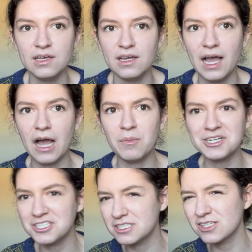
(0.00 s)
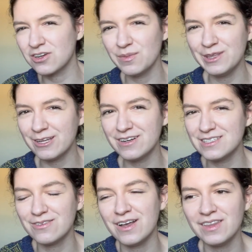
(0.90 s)
how much disagreement there is
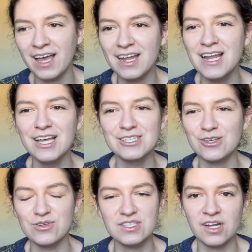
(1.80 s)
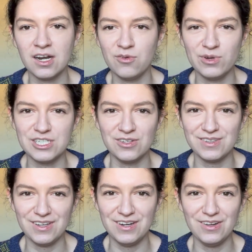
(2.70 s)
around that. So it's not an original
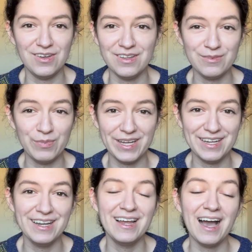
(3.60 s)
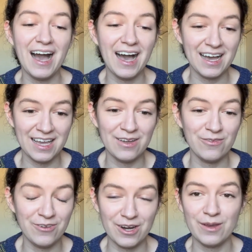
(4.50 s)
thought at all, but I
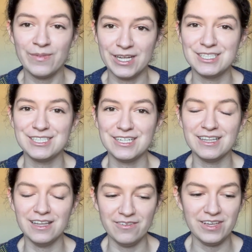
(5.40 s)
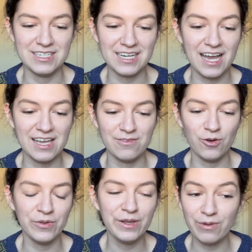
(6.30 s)
very much love it. I've
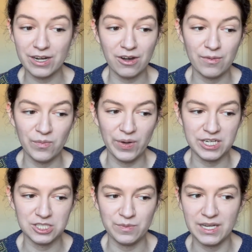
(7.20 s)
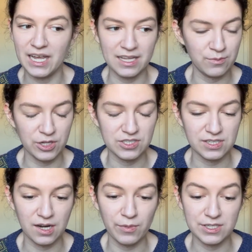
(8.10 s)
only read Crime and Punishment and The Brothers
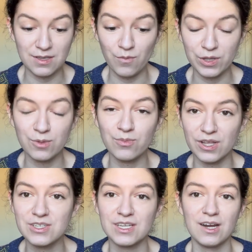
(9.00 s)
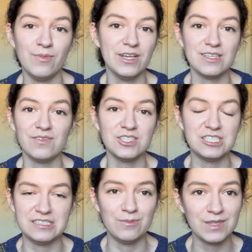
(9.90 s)
Karamazov, but The Brothers Karamazov, there's
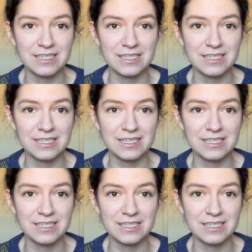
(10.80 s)
just something